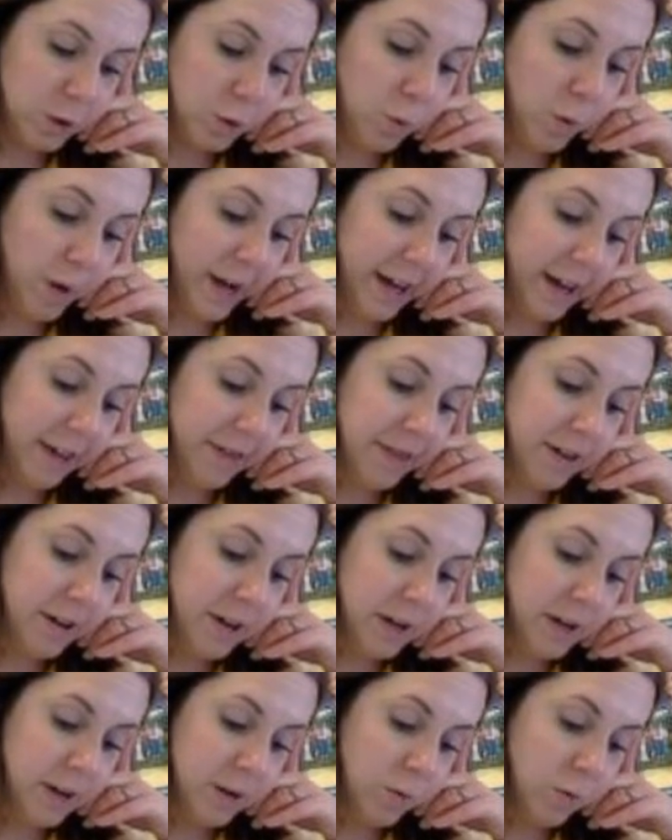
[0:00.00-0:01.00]
with
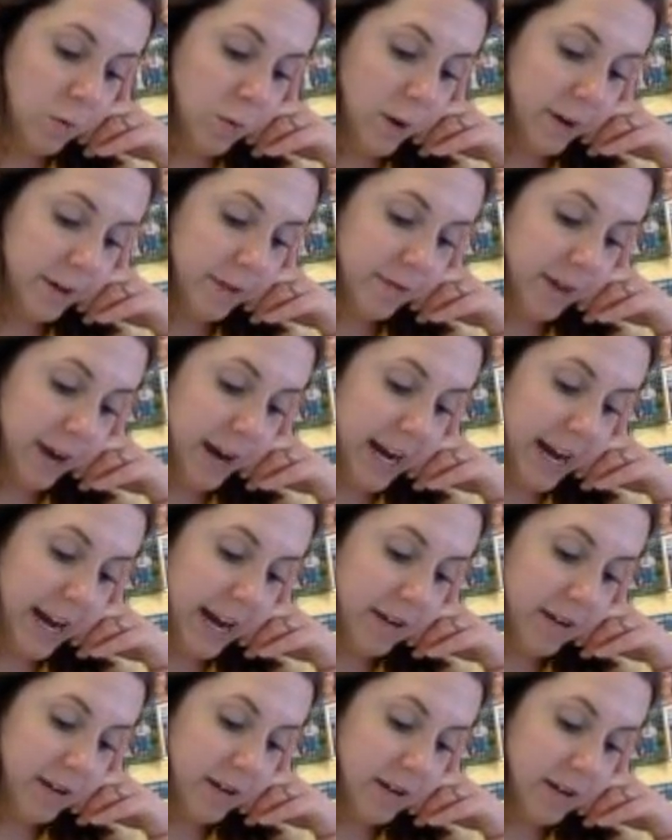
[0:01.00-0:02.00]
one right
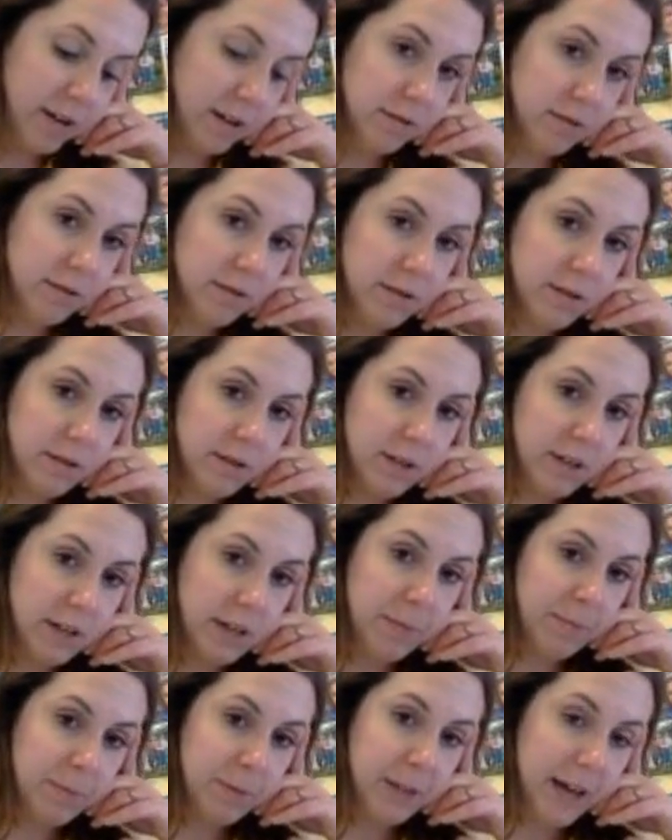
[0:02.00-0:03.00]
angle
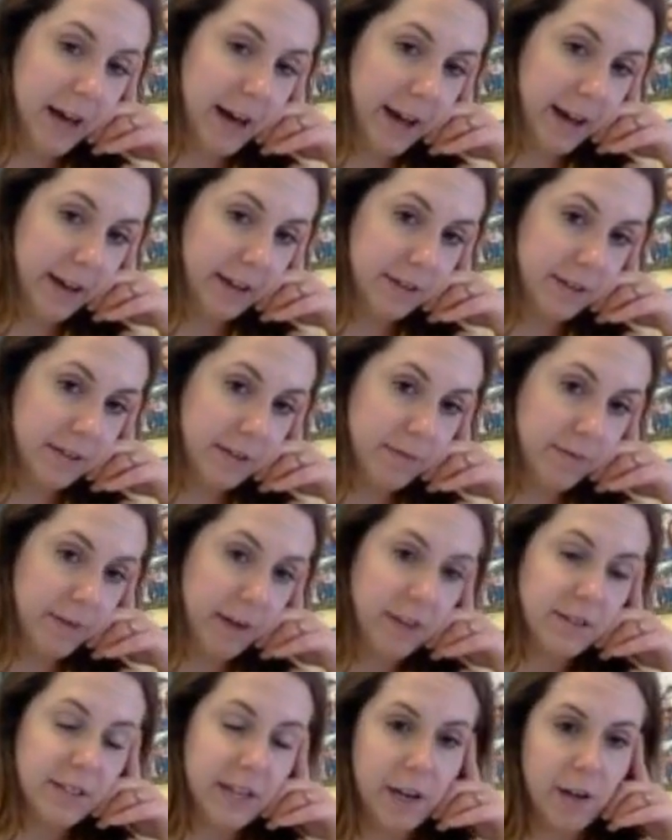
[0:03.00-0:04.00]
implies
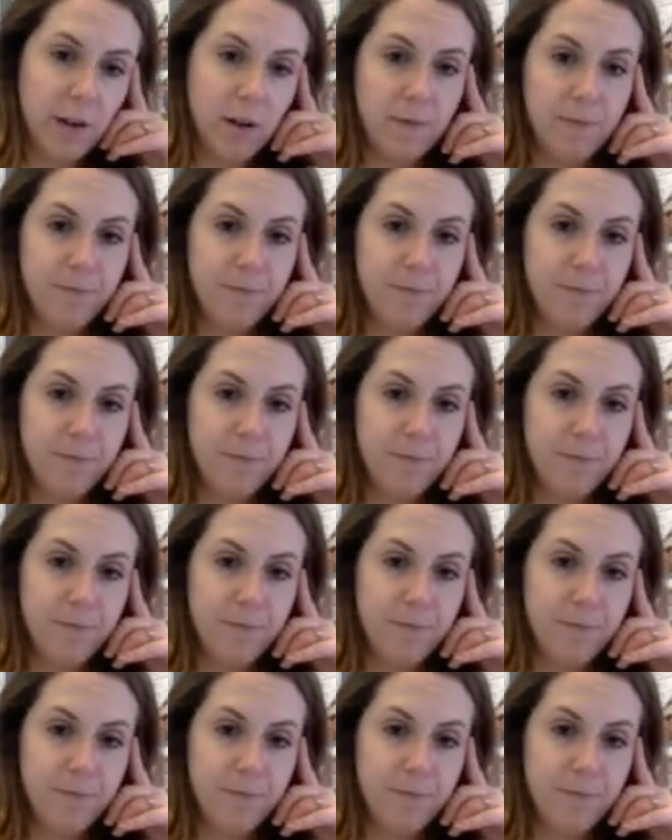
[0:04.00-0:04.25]
rectangle.